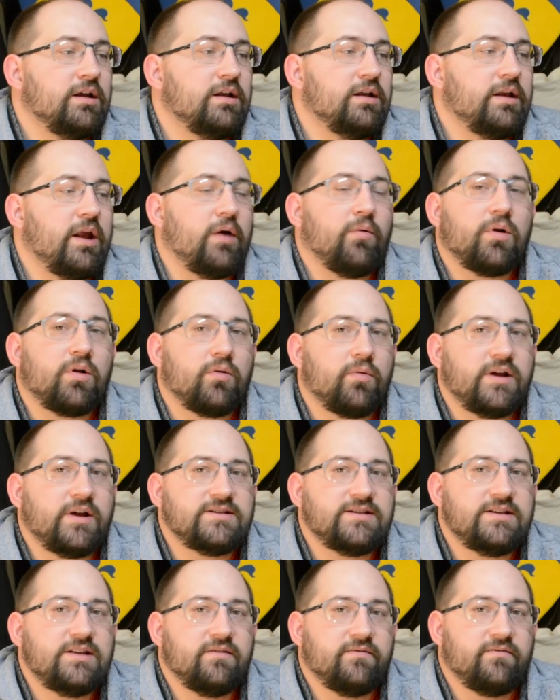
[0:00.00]
Now, where do I
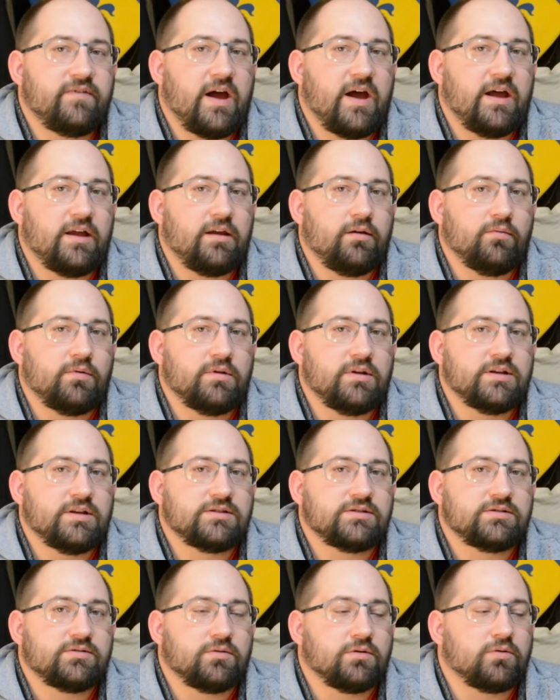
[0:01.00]
see the value in this
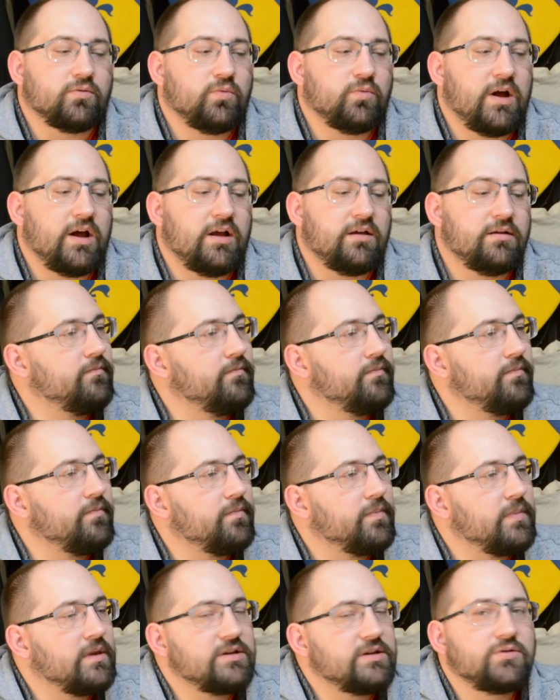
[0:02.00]
sword? Well,
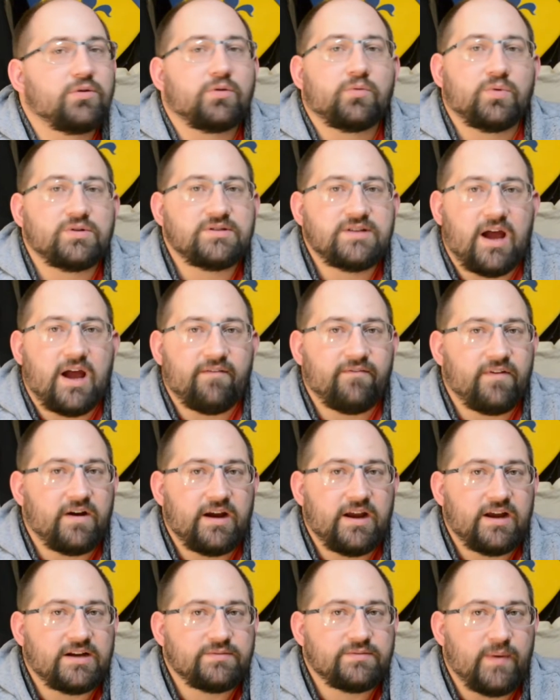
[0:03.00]
the sword was not
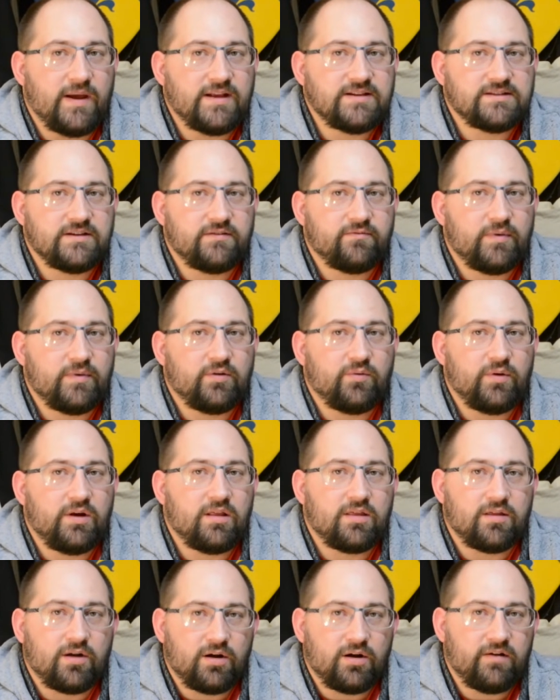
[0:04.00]
very expensive, between
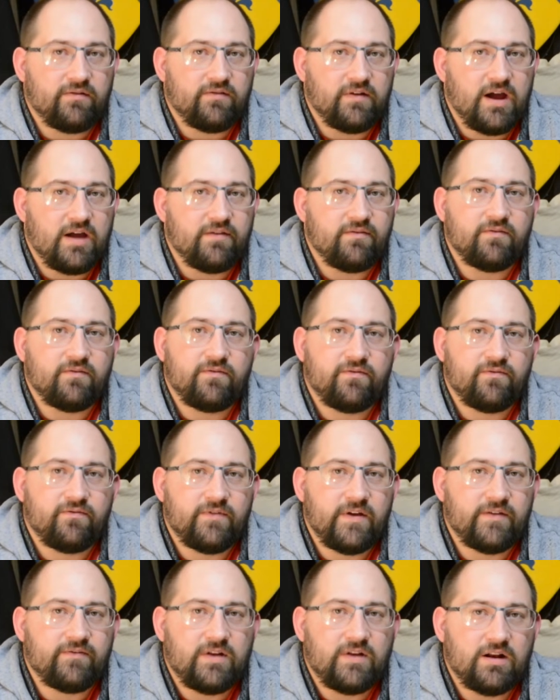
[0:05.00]
$35 and
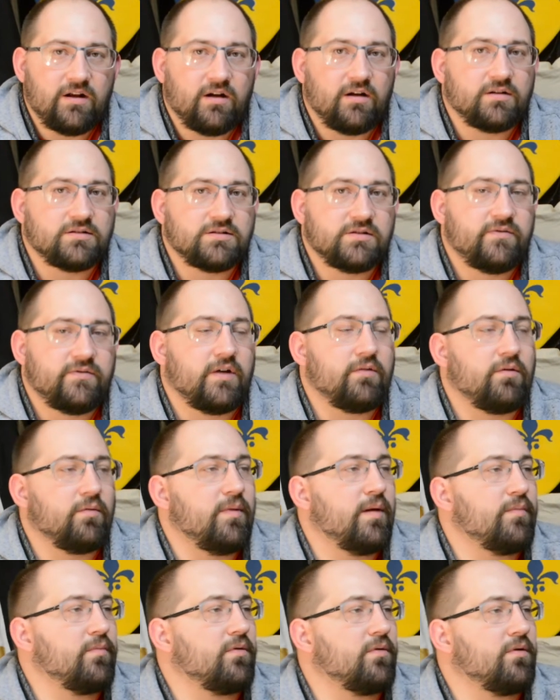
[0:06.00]
$50 if I
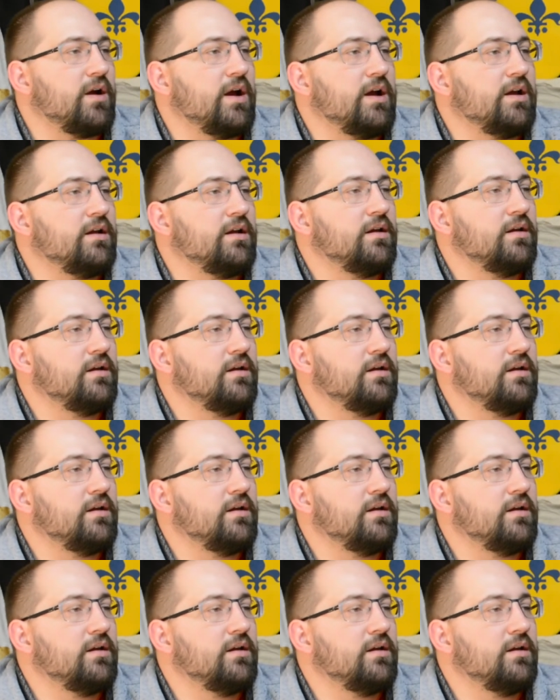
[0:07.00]
remember right.